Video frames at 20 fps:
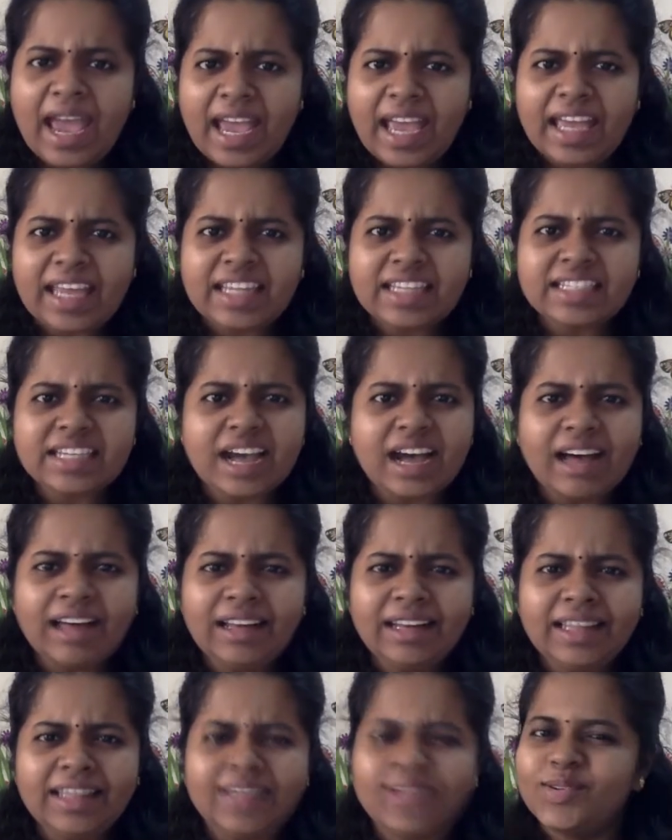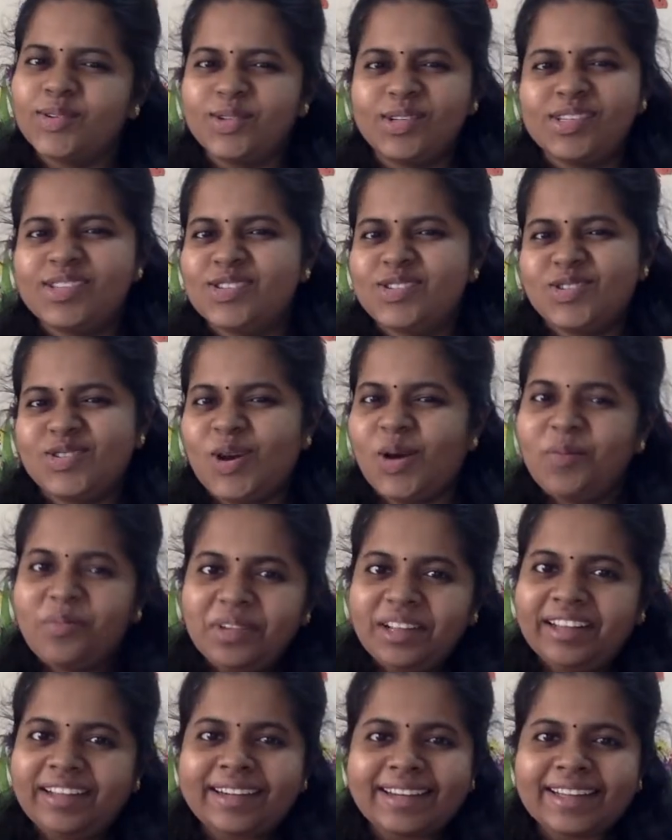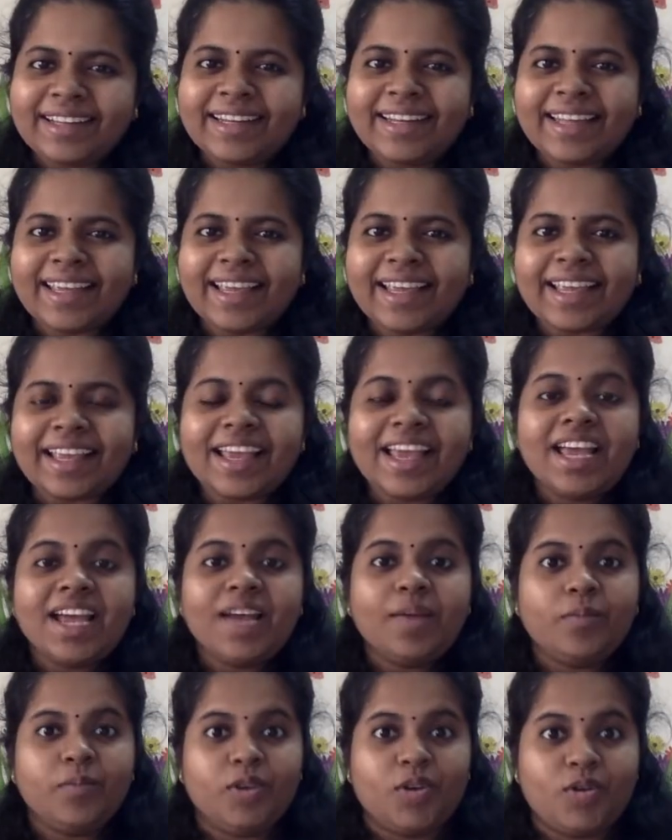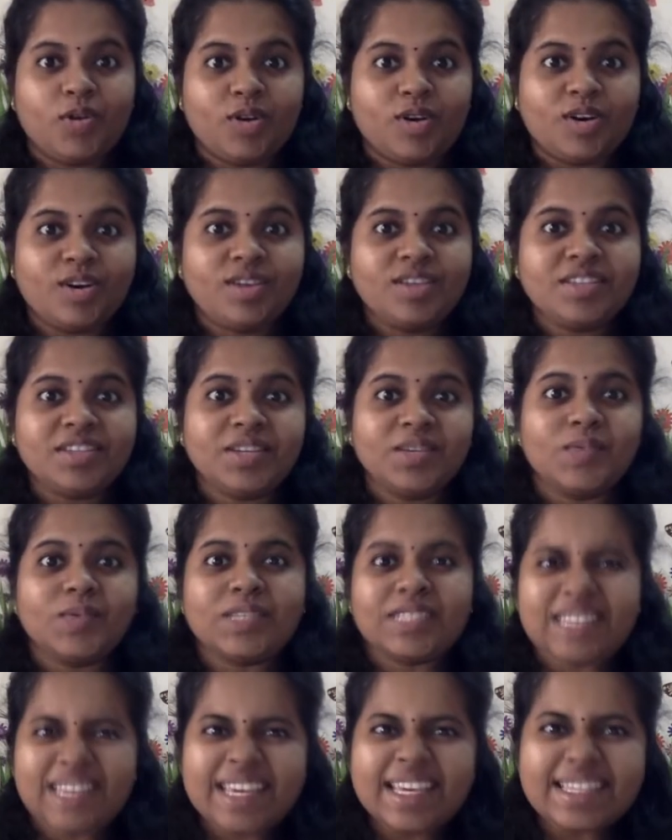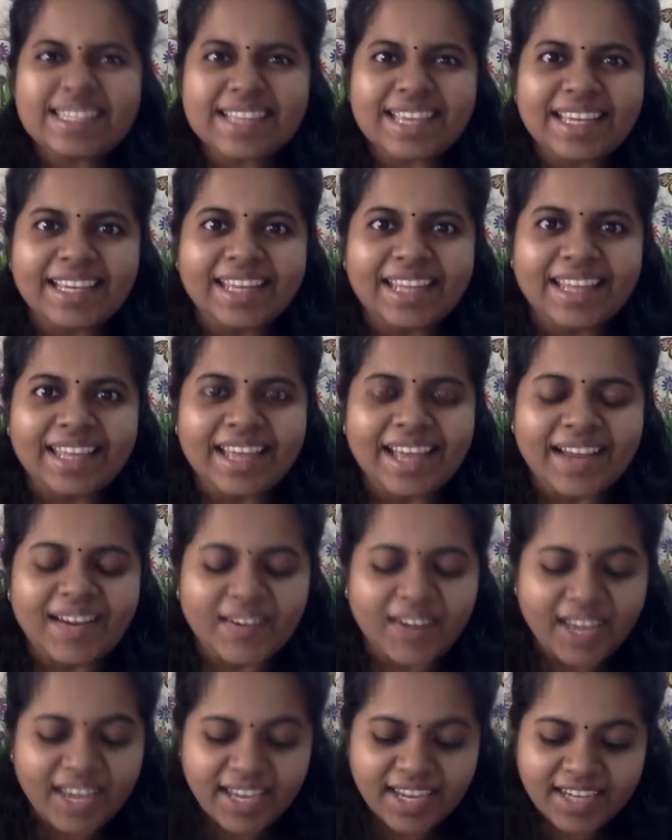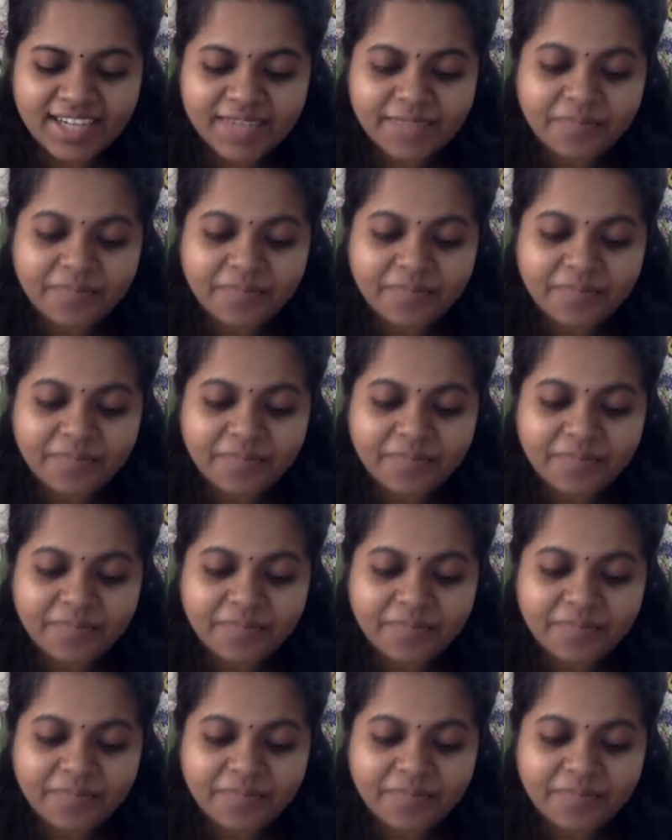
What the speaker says: And Ali couldn't stop grinning because it was his idea, right?